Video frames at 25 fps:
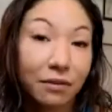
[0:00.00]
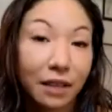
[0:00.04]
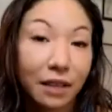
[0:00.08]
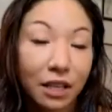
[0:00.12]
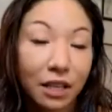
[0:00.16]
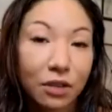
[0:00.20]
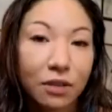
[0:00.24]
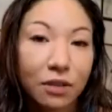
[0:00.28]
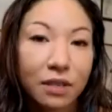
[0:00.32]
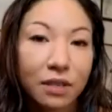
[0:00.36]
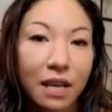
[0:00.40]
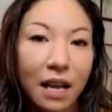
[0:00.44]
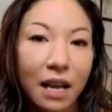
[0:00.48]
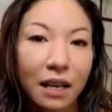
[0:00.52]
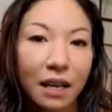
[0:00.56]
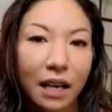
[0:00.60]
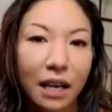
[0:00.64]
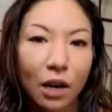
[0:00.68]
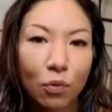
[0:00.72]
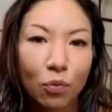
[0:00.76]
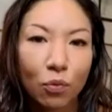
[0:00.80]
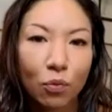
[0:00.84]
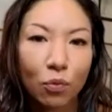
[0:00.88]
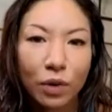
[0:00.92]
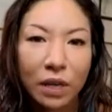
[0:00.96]
you said like
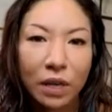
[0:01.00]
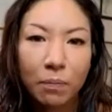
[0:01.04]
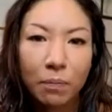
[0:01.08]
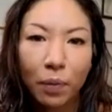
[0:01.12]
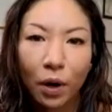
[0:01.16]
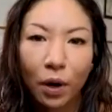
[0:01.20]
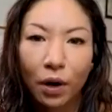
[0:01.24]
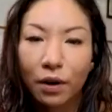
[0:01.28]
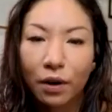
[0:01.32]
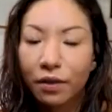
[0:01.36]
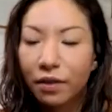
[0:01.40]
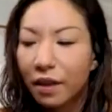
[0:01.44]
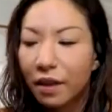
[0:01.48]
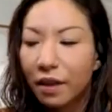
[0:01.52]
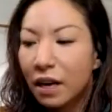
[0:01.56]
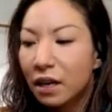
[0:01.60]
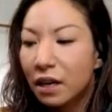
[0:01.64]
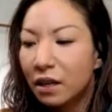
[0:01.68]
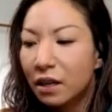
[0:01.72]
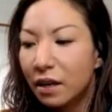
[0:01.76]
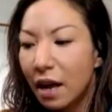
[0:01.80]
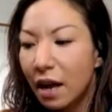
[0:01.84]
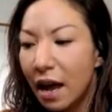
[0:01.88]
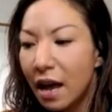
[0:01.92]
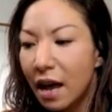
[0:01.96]
a rebirth and
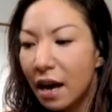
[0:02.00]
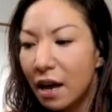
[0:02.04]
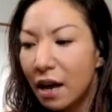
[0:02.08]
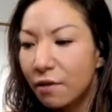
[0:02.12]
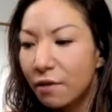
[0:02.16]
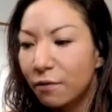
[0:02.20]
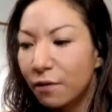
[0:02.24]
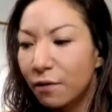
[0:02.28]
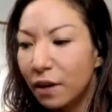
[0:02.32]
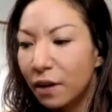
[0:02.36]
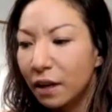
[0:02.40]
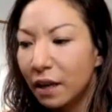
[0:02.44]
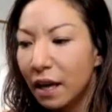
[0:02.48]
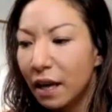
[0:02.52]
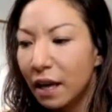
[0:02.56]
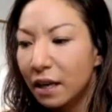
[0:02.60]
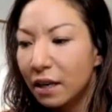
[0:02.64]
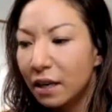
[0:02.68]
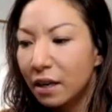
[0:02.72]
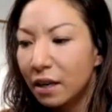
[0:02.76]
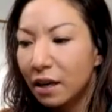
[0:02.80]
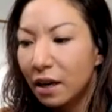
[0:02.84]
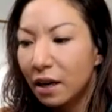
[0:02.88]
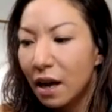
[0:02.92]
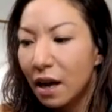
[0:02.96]
I feel like
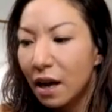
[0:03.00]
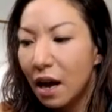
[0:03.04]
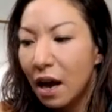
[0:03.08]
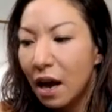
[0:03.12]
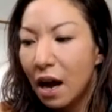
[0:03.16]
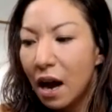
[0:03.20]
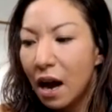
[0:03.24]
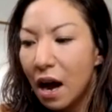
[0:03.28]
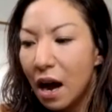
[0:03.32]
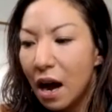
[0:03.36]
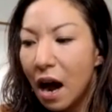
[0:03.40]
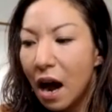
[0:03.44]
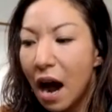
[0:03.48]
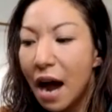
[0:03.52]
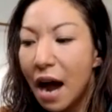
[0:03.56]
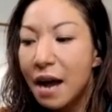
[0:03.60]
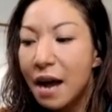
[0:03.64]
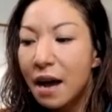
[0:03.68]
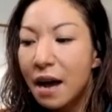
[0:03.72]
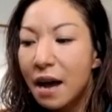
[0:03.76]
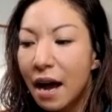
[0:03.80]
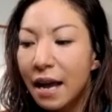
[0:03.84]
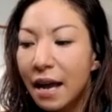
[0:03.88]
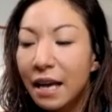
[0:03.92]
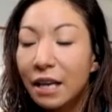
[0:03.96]
I
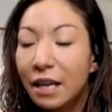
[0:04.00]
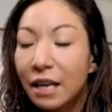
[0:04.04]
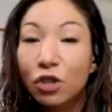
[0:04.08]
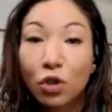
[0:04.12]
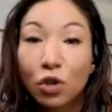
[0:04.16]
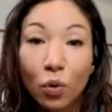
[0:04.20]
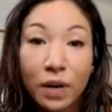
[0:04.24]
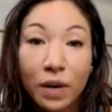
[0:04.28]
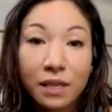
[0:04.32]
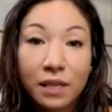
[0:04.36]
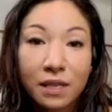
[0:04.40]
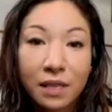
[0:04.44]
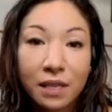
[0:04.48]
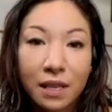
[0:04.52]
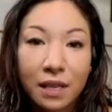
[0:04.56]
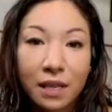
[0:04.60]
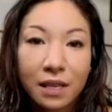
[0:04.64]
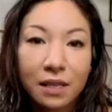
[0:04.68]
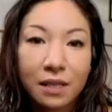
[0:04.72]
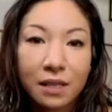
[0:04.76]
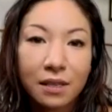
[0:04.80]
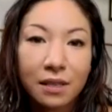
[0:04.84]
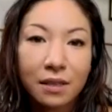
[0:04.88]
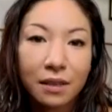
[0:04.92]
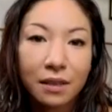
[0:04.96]
had
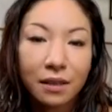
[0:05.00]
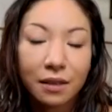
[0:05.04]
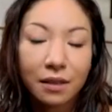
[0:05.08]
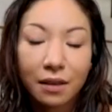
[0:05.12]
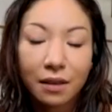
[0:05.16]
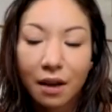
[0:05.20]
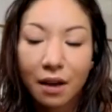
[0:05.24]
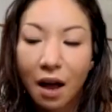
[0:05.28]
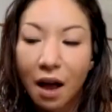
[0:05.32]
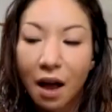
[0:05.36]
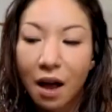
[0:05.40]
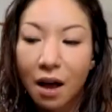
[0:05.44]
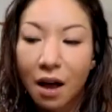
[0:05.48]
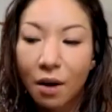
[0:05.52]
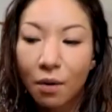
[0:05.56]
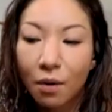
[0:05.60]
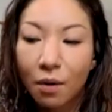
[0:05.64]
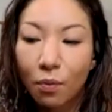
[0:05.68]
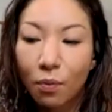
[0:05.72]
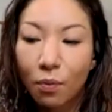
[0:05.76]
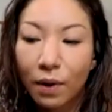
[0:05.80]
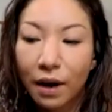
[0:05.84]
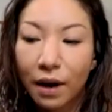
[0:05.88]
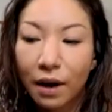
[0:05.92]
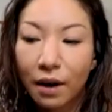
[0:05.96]
choices
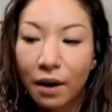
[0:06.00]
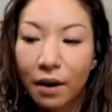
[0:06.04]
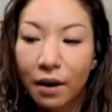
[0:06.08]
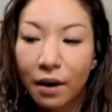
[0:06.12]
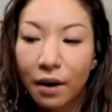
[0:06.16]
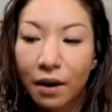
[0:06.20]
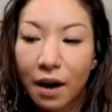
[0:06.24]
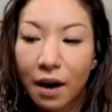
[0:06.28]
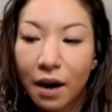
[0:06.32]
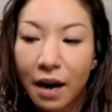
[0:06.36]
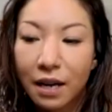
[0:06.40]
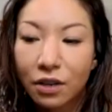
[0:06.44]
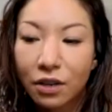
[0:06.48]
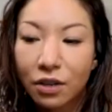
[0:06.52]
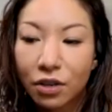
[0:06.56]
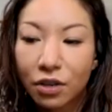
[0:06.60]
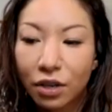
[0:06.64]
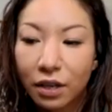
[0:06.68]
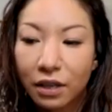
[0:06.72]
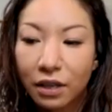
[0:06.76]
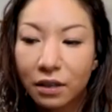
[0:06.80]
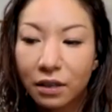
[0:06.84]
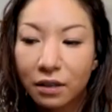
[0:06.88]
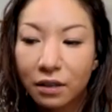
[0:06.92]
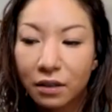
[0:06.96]
where I
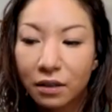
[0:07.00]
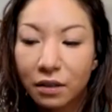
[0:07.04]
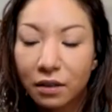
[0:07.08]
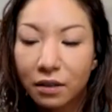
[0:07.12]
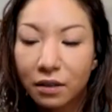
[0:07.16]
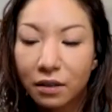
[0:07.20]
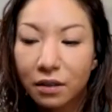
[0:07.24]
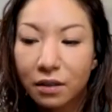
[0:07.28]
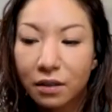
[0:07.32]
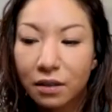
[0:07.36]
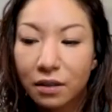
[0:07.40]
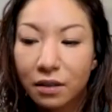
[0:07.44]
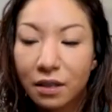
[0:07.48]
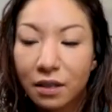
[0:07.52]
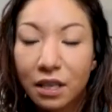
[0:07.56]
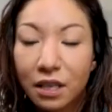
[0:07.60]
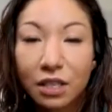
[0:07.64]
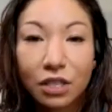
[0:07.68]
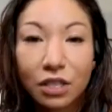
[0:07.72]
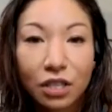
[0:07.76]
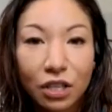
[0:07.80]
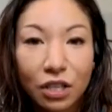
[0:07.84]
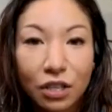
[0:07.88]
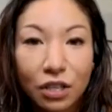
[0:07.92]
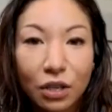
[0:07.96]
could
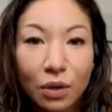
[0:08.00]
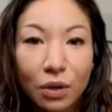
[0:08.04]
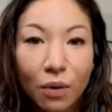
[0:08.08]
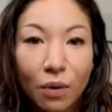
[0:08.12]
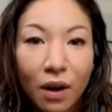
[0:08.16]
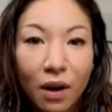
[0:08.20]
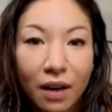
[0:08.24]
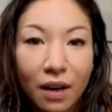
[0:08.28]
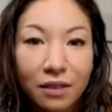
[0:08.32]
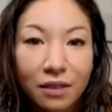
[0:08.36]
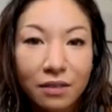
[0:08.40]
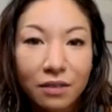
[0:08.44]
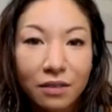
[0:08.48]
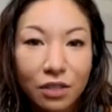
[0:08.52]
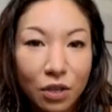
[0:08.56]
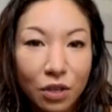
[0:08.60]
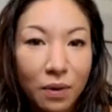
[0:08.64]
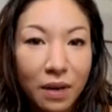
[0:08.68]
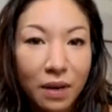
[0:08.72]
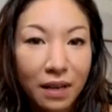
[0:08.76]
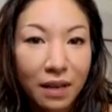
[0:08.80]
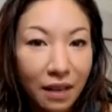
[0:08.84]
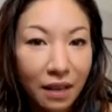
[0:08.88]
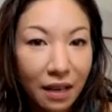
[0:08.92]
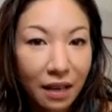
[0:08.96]
continue on
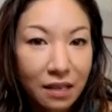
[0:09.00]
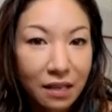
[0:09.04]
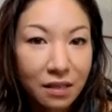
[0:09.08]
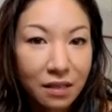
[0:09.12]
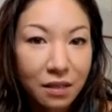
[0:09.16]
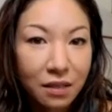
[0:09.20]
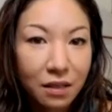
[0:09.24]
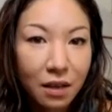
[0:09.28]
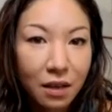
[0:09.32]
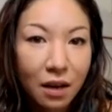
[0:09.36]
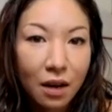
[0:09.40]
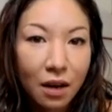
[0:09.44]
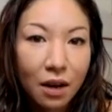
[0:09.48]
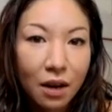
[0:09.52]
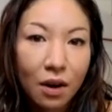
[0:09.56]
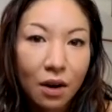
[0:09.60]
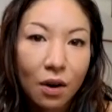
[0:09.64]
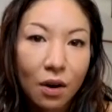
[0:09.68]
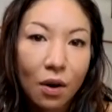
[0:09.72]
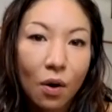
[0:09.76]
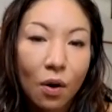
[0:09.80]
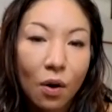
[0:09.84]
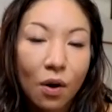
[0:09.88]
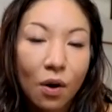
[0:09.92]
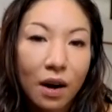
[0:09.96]
doing this,
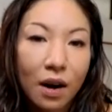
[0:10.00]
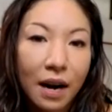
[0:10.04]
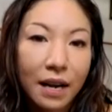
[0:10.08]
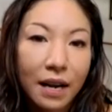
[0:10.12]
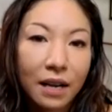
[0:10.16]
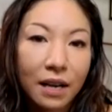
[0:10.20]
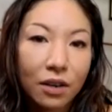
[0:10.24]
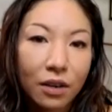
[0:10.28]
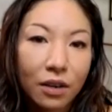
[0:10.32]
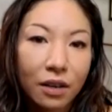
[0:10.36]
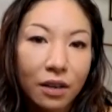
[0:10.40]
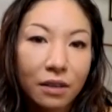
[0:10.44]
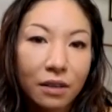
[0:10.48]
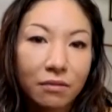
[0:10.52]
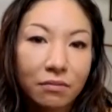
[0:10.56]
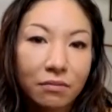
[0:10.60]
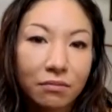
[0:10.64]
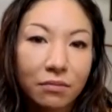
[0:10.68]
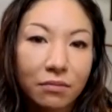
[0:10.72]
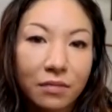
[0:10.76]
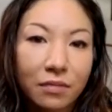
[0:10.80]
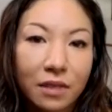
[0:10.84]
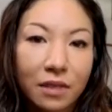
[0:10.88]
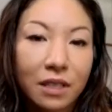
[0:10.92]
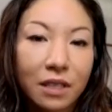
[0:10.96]
or I could
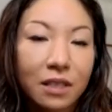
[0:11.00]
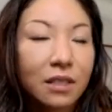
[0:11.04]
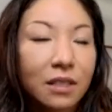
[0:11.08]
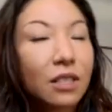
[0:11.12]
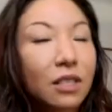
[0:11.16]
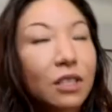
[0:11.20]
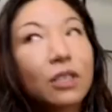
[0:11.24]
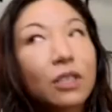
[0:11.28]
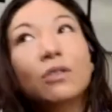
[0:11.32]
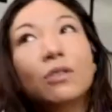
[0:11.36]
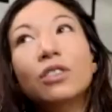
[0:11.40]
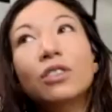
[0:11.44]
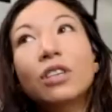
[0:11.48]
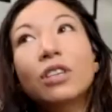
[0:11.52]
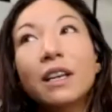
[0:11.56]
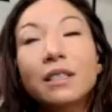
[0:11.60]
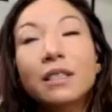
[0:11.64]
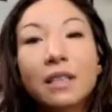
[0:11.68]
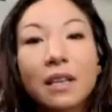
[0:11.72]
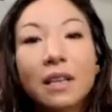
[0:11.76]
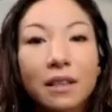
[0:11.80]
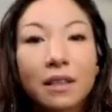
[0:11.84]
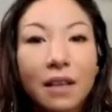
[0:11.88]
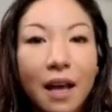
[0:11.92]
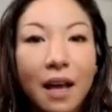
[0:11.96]
continue
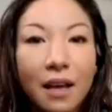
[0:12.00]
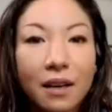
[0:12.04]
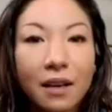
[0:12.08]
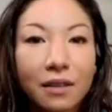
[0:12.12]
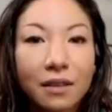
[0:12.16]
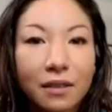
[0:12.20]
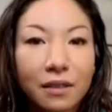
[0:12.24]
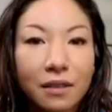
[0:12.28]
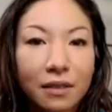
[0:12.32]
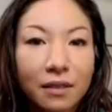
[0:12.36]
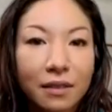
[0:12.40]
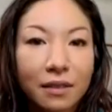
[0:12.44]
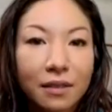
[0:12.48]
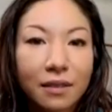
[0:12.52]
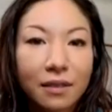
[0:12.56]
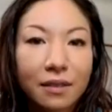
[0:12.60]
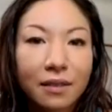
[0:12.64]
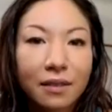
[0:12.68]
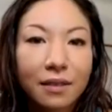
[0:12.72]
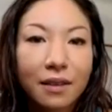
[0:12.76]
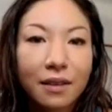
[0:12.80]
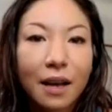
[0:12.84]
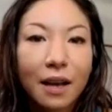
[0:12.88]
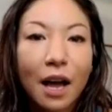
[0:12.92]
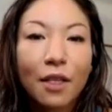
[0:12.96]
chasing that
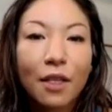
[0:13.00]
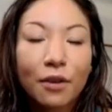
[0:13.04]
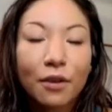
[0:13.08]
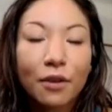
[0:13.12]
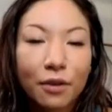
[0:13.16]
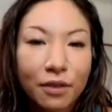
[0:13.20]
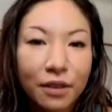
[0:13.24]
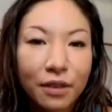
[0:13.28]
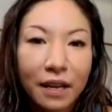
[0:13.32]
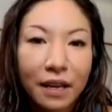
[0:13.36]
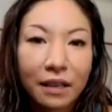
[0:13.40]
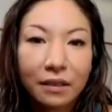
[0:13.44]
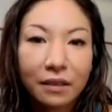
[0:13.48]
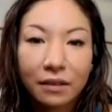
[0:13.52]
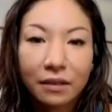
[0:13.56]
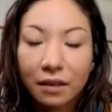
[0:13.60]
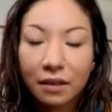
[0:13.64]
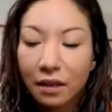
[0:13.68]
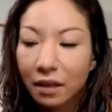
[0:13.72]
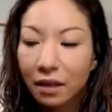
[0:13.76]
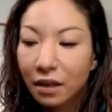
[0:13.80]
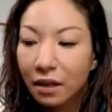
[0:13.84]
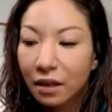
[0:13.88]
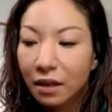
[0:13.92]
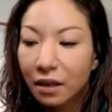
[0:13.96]
other thing.
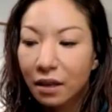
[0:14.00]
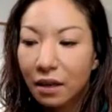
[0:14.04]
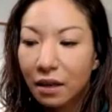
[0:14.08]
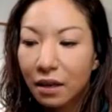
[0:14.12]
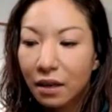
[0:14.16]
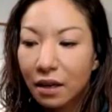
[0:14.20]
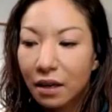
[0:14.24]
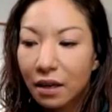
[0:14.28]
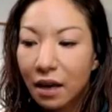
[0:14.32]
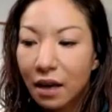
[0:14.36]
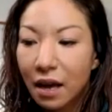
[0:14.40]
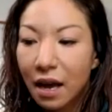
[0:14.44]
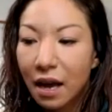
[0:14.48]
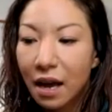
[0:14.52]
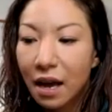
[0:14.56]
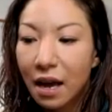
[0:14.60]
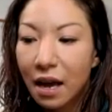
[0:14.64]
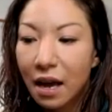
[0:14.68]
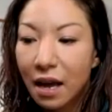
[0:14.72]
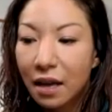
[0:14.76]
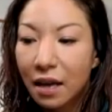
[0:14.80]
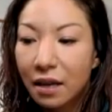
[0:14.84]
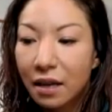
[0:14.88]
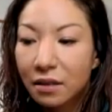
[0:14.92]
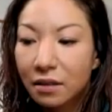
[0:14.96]

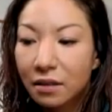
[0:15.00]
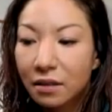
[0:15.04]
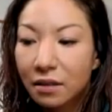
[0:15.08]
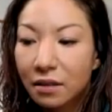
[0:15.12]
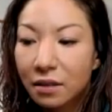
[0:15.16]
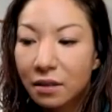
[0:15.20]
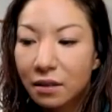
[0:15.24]
And